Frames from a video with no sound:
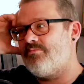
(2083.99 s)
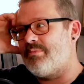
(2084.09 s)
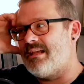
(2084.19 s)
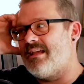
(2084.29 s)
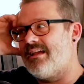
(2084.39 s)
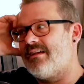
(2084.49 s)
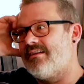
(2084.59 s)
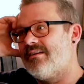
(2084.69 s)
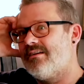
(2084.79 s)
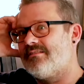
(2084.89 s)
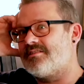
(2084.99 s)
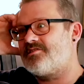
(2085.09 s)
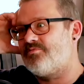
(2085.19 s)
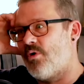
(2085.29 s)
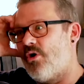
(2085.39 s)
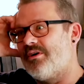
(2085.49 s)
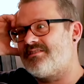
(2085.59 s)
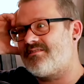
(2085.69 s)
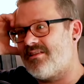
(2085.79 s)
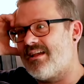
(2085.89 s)
being the
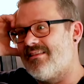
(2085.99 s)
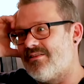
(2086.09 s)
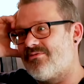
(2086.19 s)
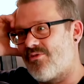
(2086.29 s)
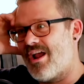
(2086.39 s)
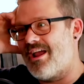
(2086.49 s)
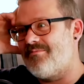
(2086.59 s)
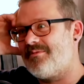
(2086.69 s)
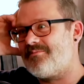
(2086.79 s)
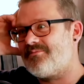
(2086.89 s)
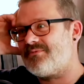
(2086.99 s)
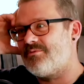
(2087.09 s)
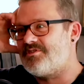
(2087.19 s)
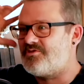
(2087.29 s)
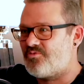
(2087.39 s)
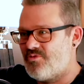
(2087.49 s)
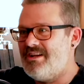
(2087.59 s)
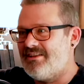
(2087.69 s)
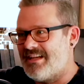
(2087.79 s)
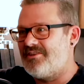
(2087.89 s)
smallest thing in the frame, which is
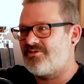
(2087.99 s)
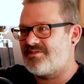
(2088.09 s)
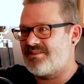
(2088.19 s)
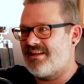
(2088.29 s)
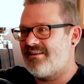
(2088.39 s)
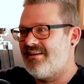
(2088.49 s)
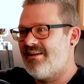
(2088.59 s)
really interesting.